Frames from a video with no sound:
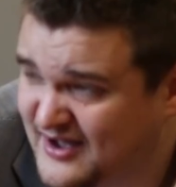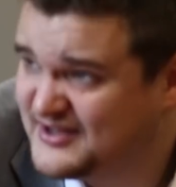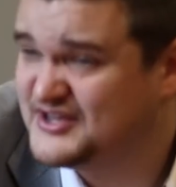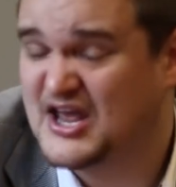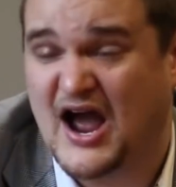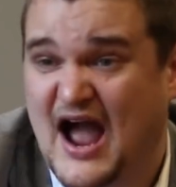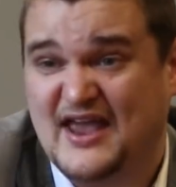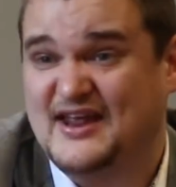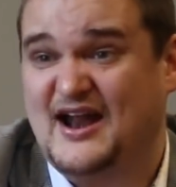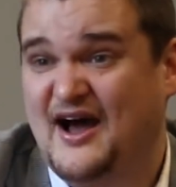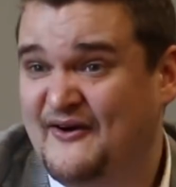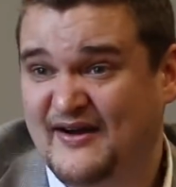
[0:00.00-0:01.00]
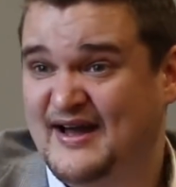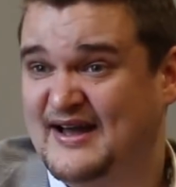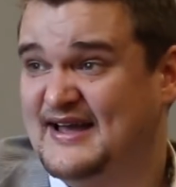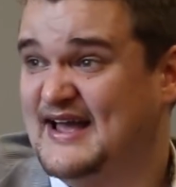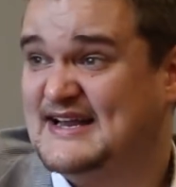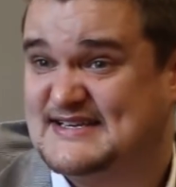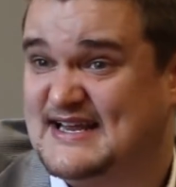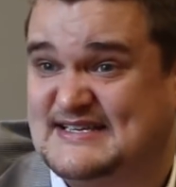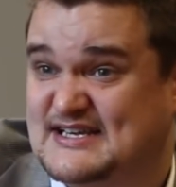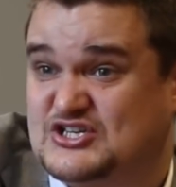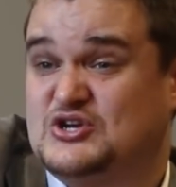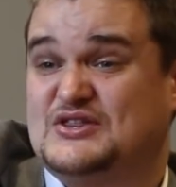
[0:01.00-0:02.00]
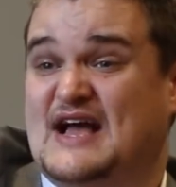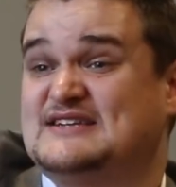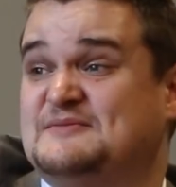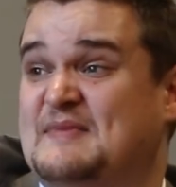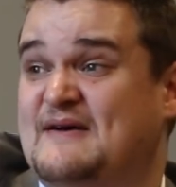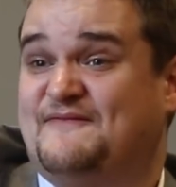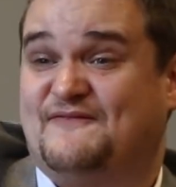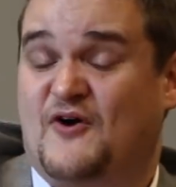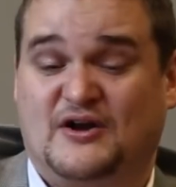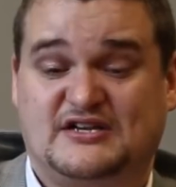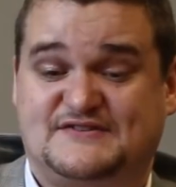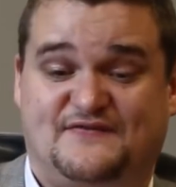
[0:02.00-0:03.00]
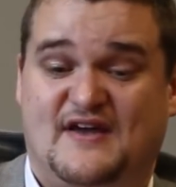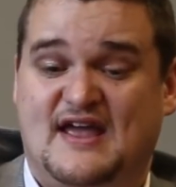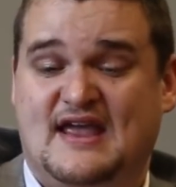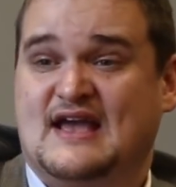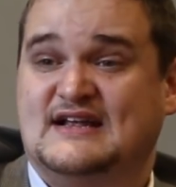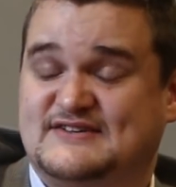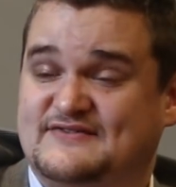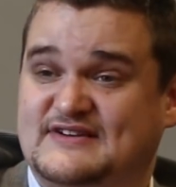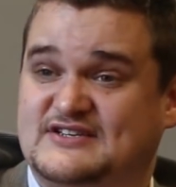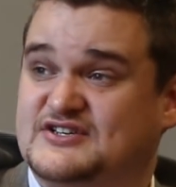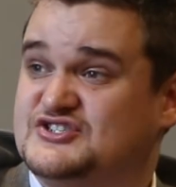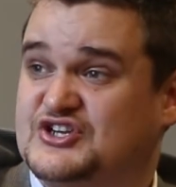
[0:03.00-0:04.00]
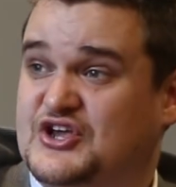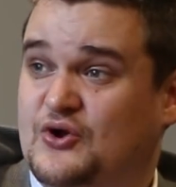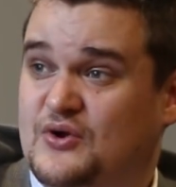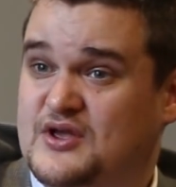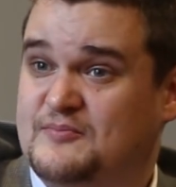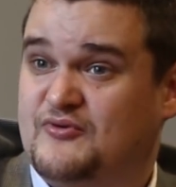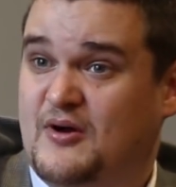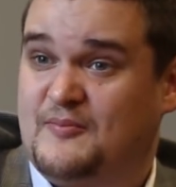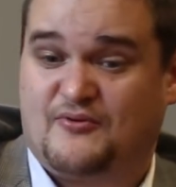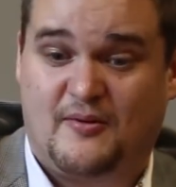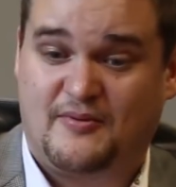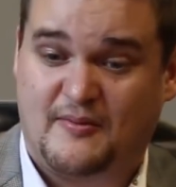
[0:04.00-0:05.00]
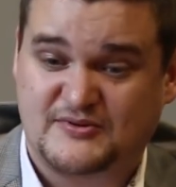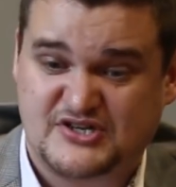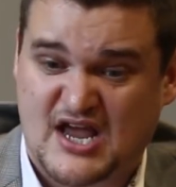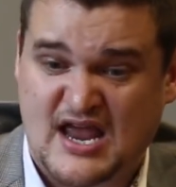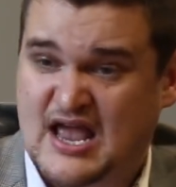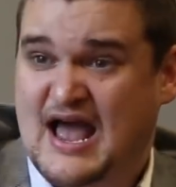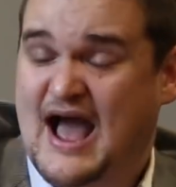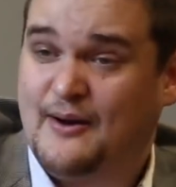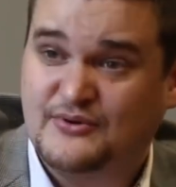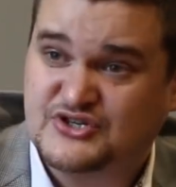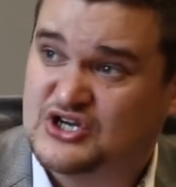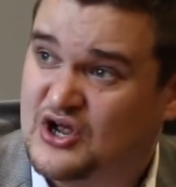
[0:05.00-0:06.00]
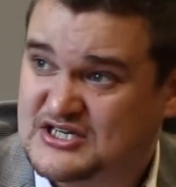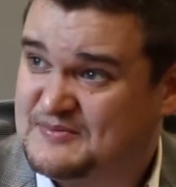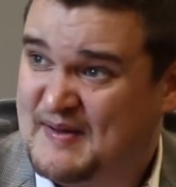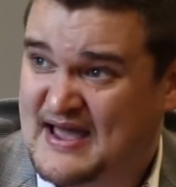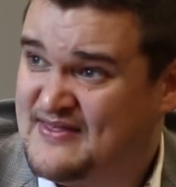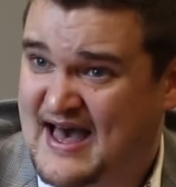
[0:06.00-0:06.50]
a £2,000 finder's fee to secure your property. How would you like to pay